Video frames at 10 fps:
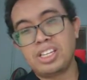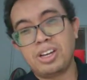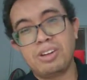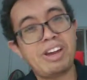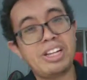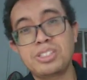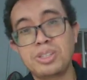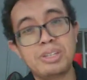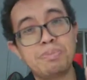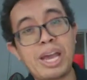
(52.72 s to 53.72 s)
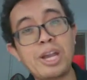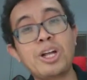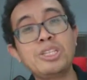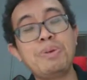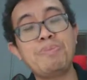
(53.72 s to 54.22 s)
All right, so
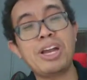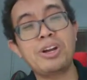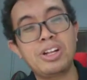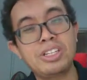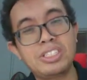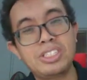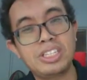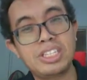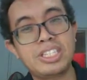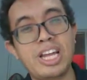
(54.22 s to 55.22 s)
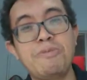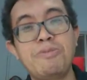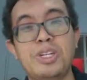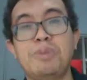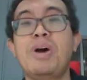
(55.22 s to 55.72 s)
bygones be bygones. It's time
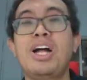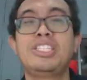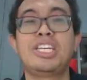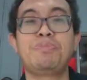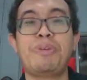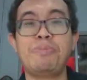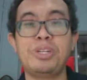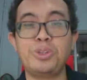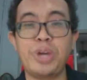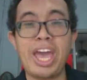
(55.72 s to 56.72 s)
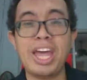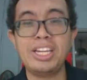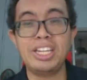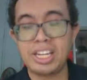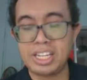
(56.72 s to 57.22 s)
for the Barnes experiment to
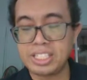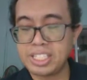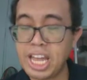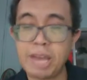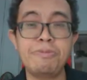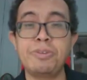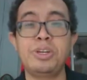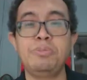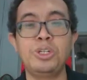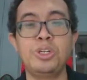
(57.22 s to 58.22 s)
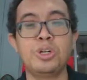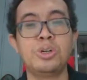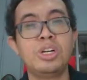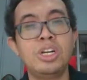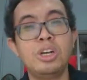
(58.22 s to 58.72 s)
end, and it's time for him to go.
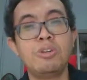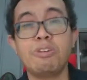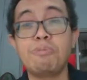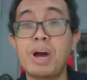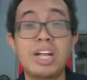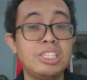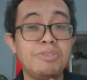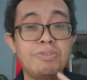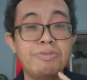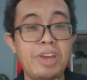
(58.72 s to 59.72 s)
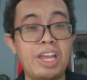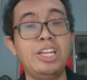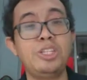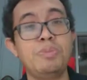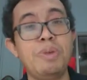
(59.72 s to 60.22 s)
With Barnes even
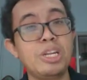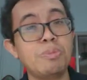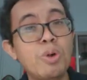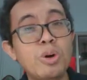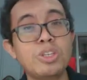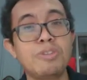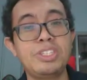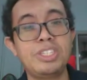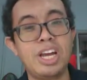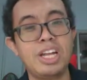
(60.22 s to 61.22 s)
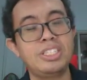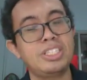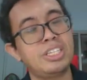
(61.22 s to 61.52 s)
failing to make the most of his chance,